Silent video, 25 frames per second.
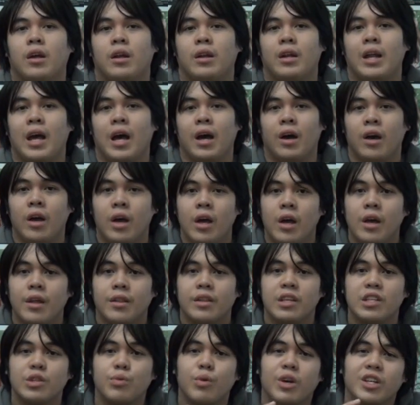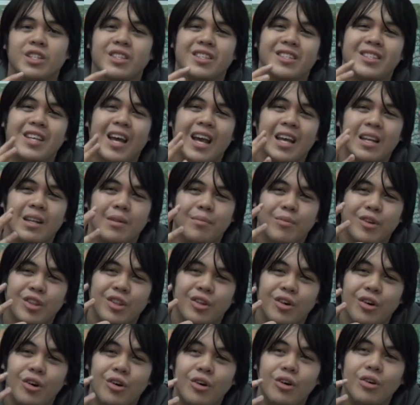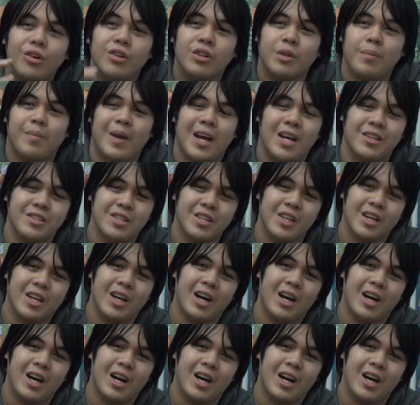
Now, this works in tandem with all the bouncing